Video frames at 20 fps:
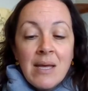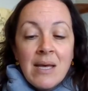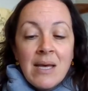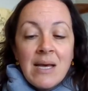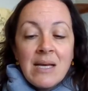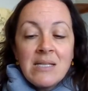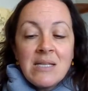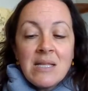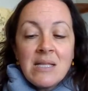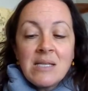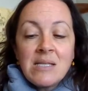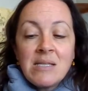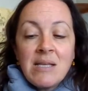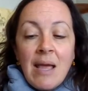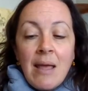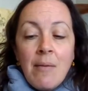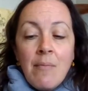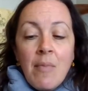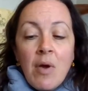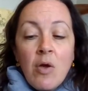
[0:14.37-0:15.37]
and at the
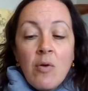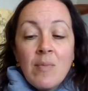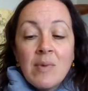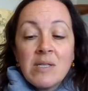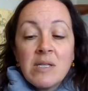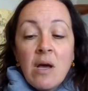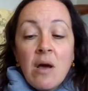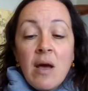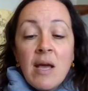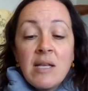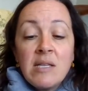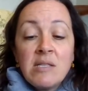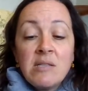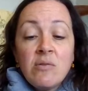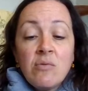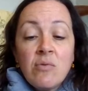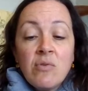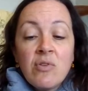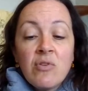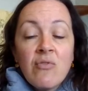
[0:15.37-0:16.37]
same moment I
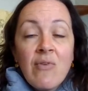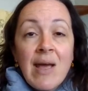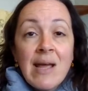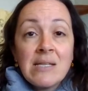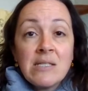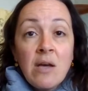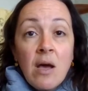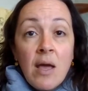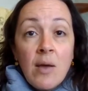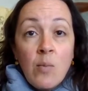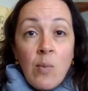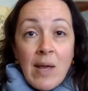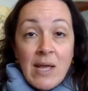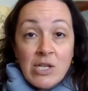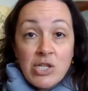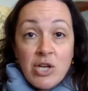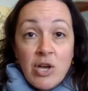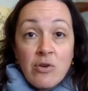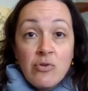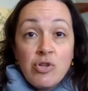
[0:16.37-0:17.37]
saw the Grand High
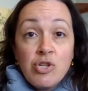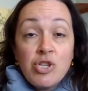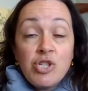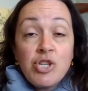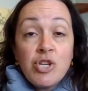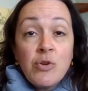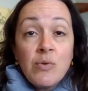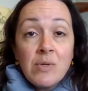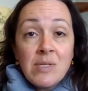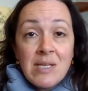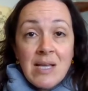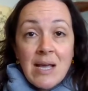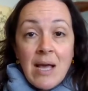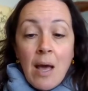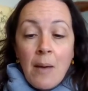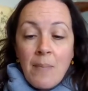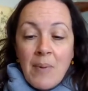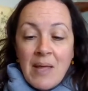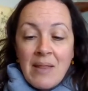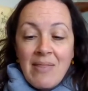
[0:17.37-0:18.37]
Witch go shooting
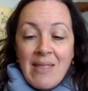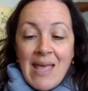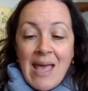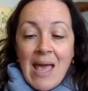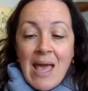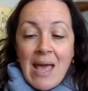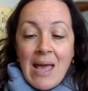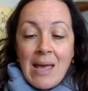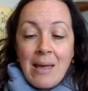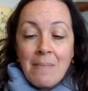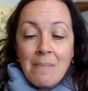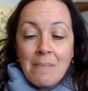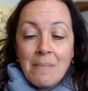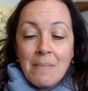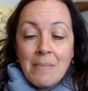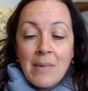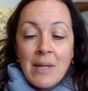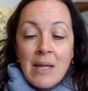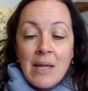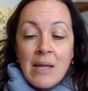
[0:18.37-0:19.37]
up in the air.
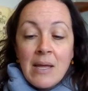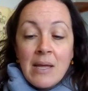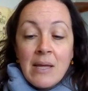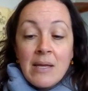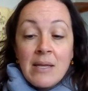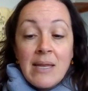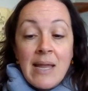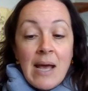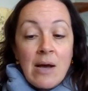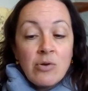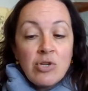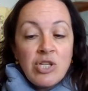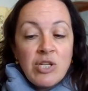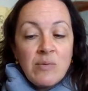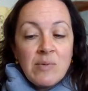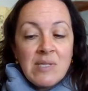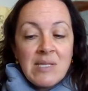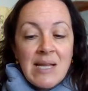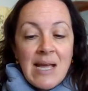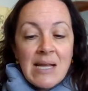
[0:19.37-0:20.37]
Now she
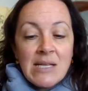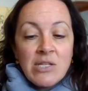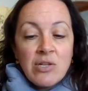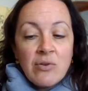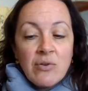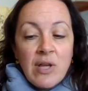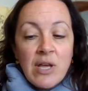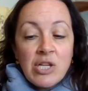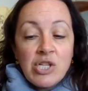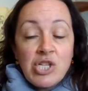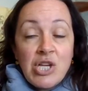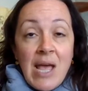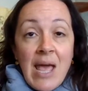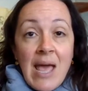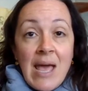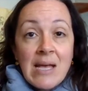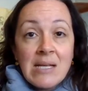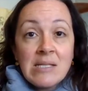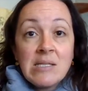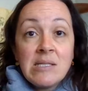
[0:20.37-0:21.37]
was standing on her
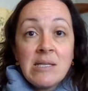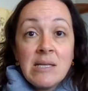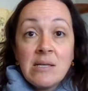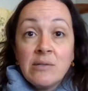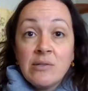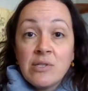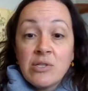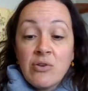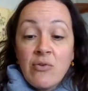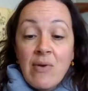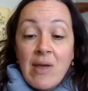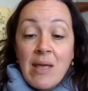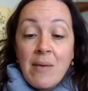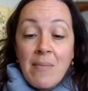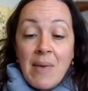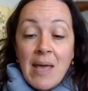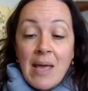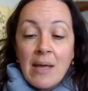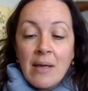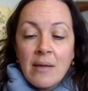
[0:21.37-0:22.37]
chair, still
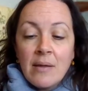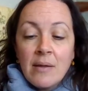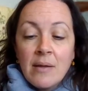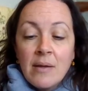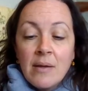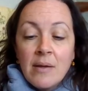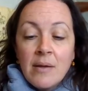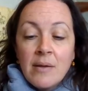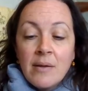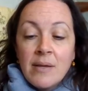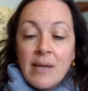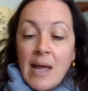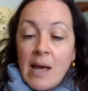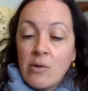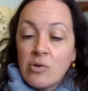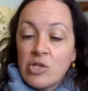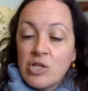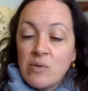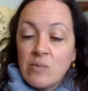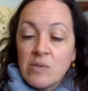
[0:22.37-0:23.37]
screaming. Now
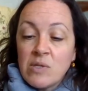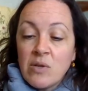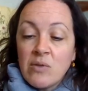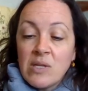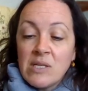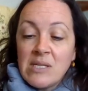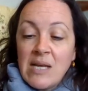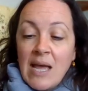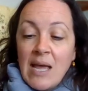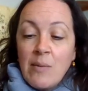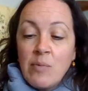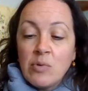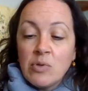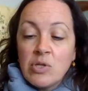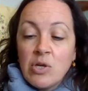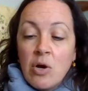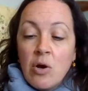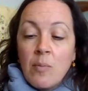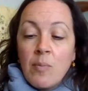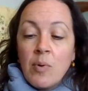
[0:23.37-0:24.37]
she was on the
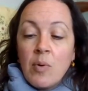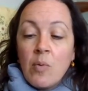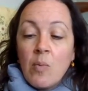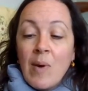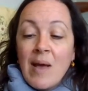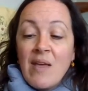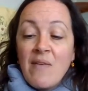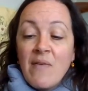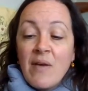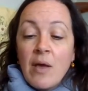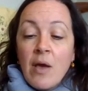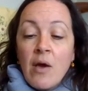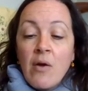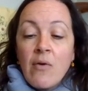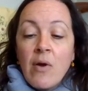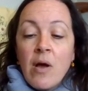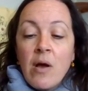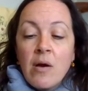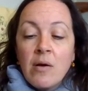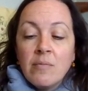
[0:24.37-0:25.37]
tabletop, waving her
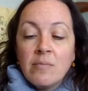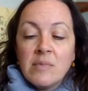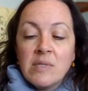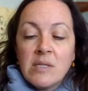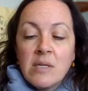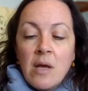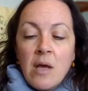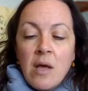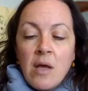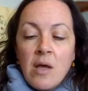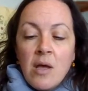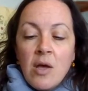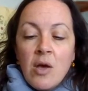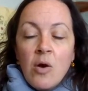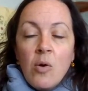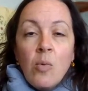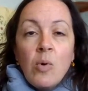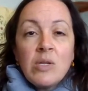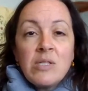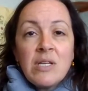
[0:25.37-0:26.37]
arms.
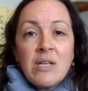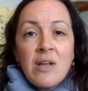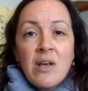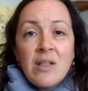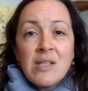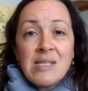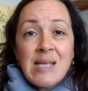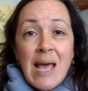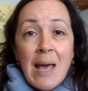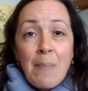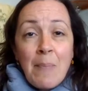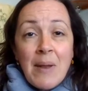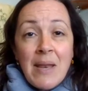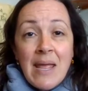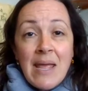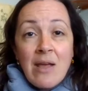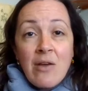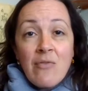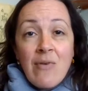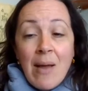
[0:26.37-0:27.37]
"What on earth's
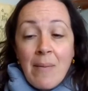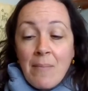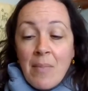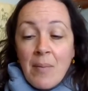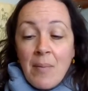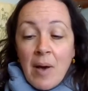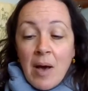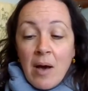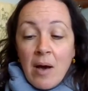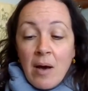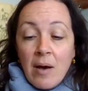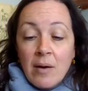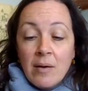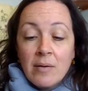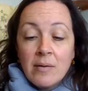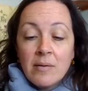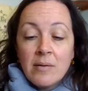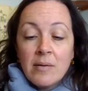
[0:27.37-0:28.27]
happening, Grandmamma?"